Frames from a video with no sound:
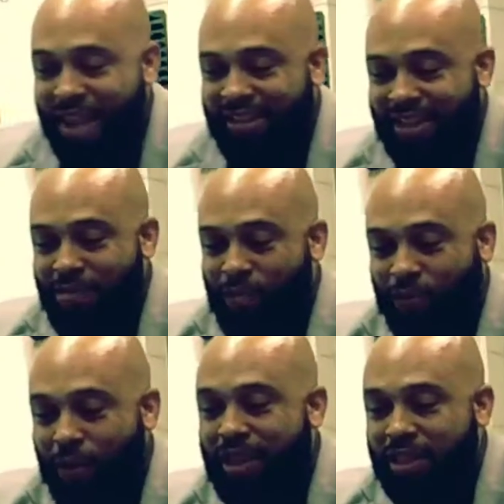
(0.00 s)
Sitting with
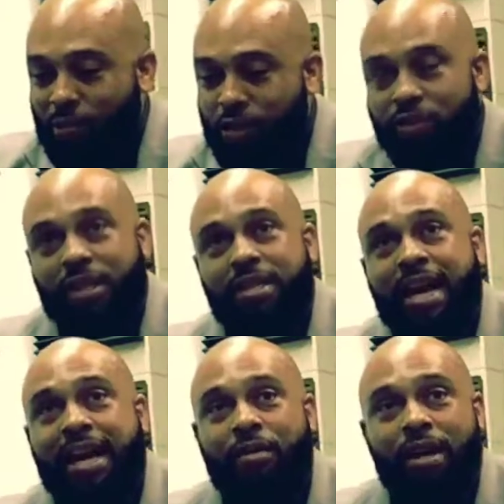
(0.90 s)
friends is when you sit
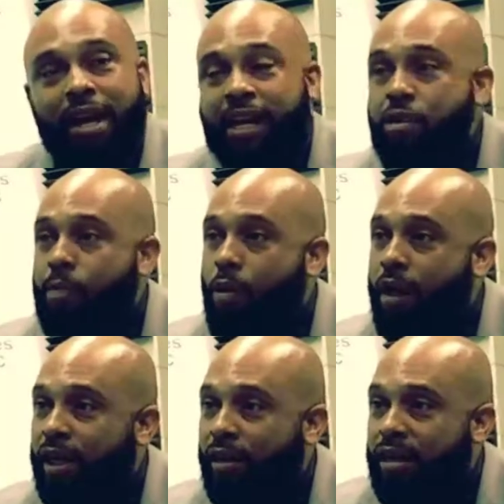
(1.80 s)
down and you
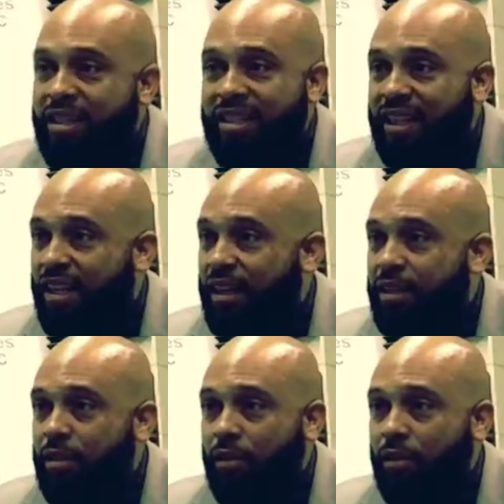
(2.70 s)
poetically just kill it.